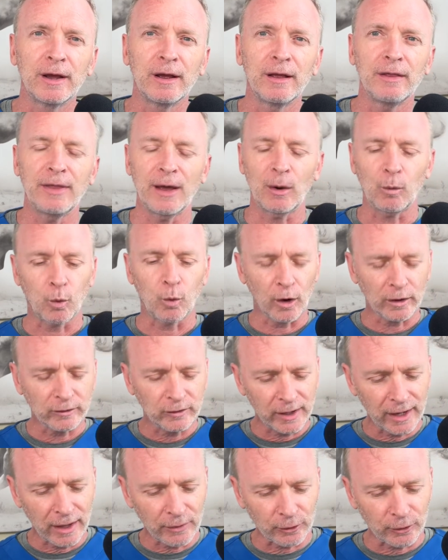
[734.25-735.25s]
that work
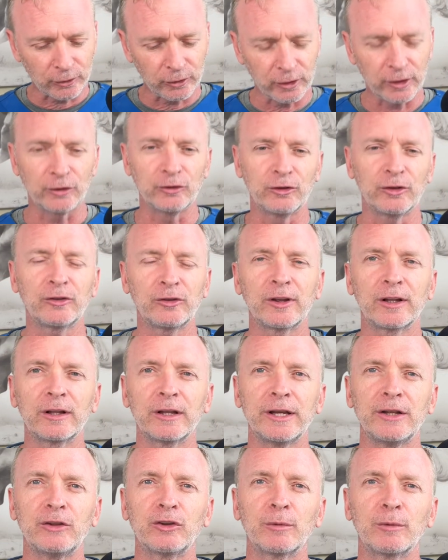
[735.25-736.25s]
together
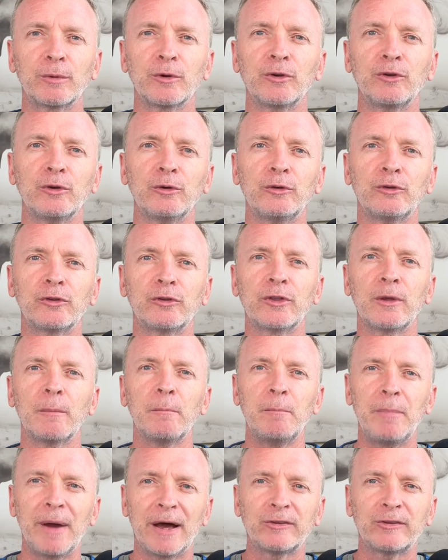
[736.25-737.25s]
synergistically to produce the
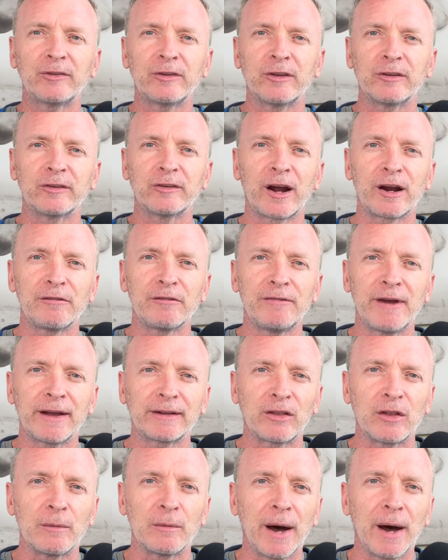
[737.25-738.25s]
best desired effect
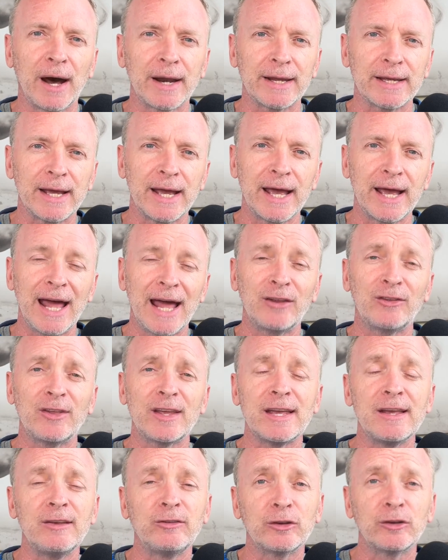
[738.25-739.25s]
in the body and is the
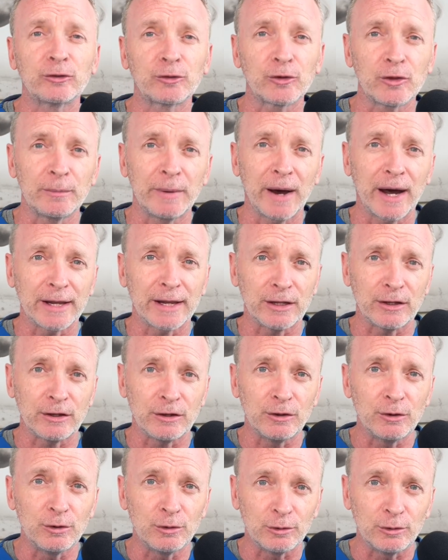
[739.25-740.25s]
easiest for the body to
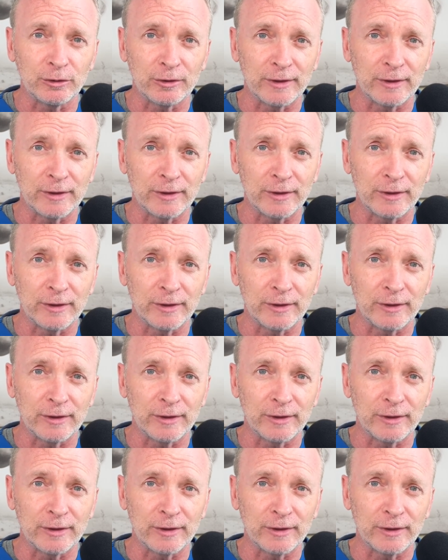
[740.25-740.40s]
use.